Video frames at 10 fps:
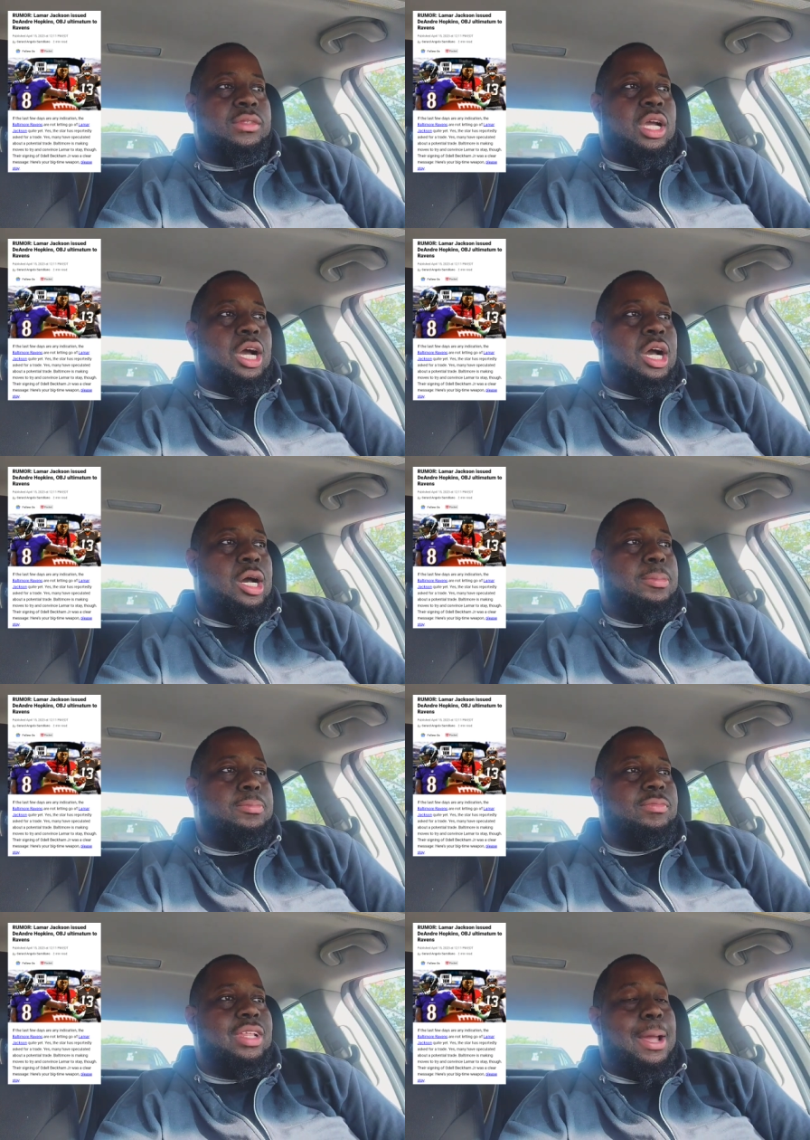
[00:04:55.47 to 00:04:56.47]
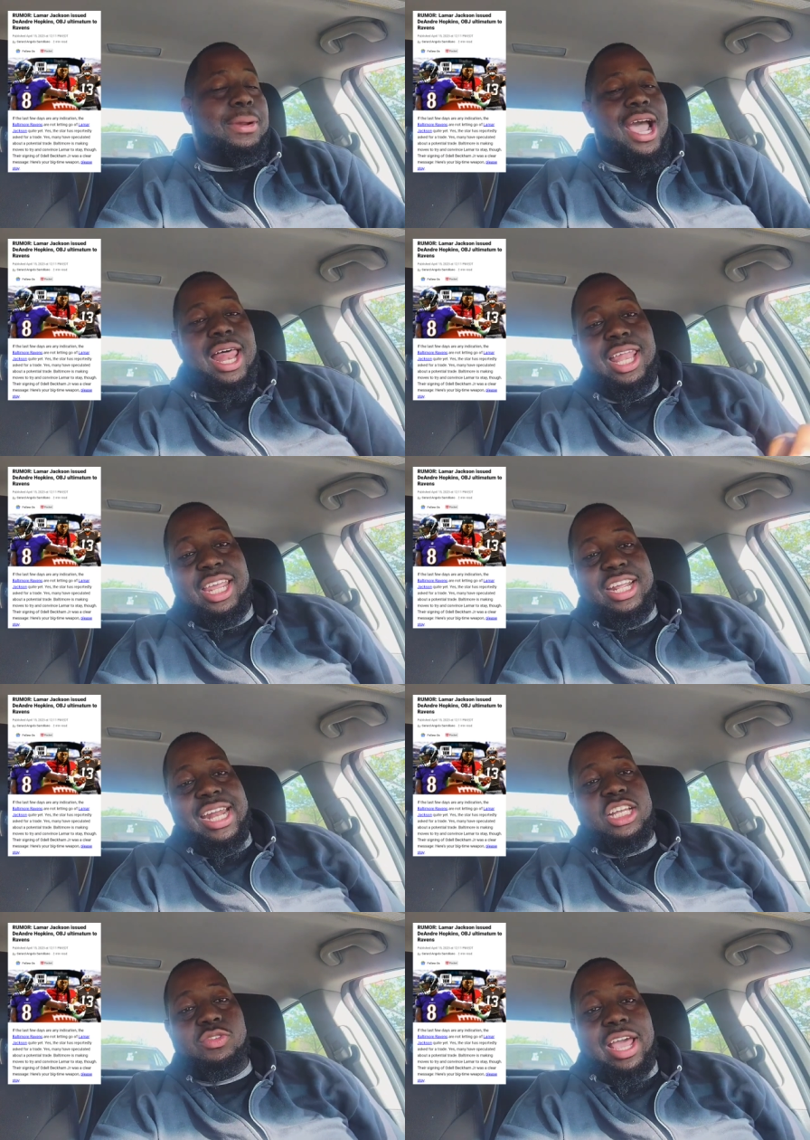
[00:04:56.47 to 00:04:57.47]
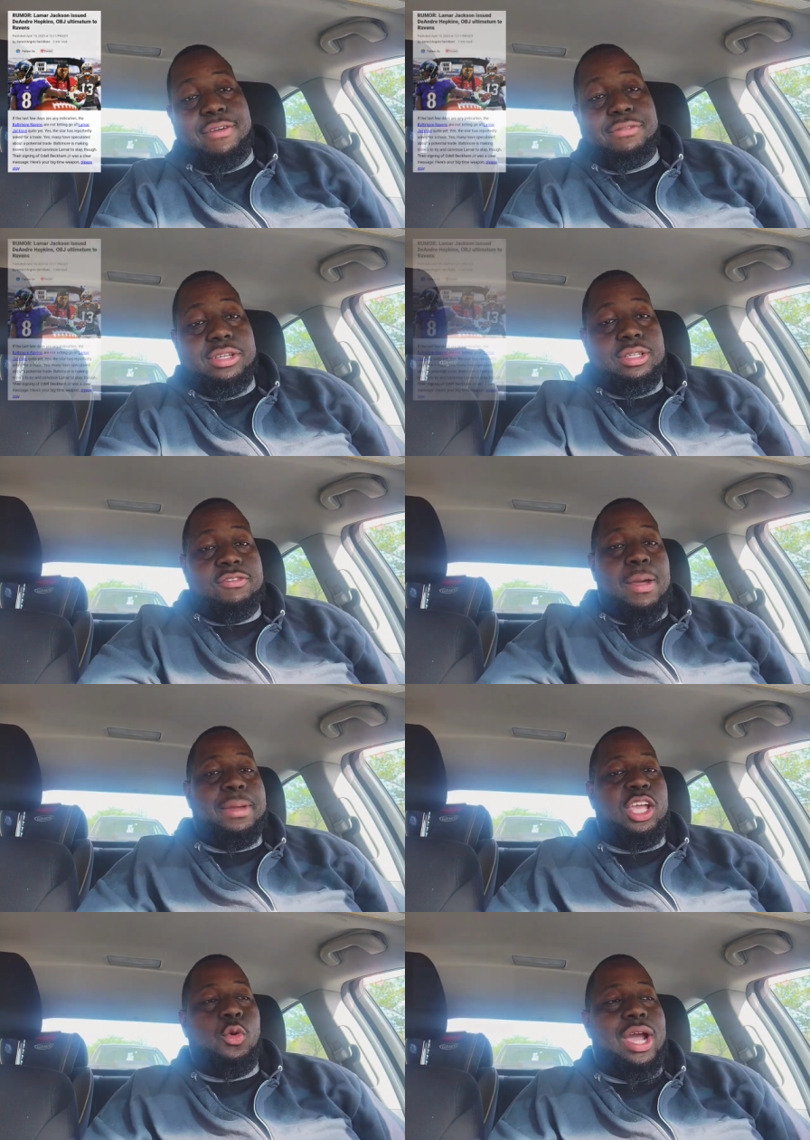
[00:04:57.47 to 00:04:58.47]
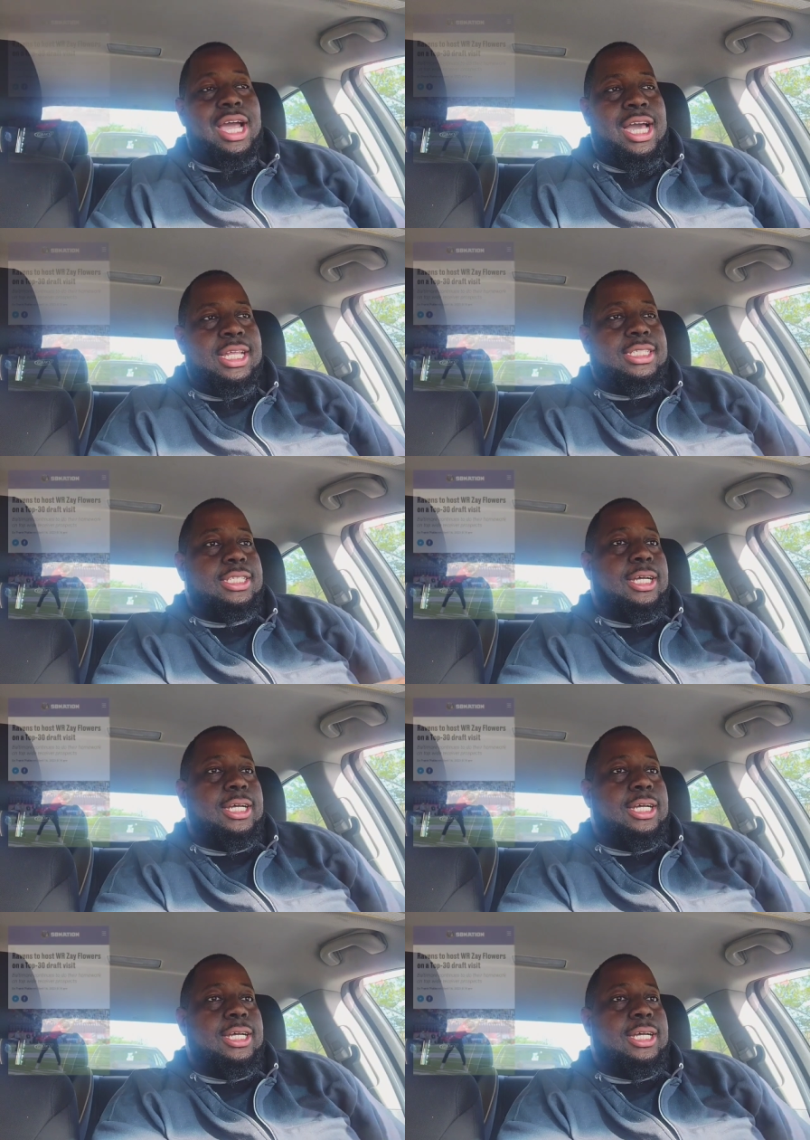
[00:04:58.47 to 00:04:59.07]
um, I'm kind of looking at the draft, if I'm being quite honest.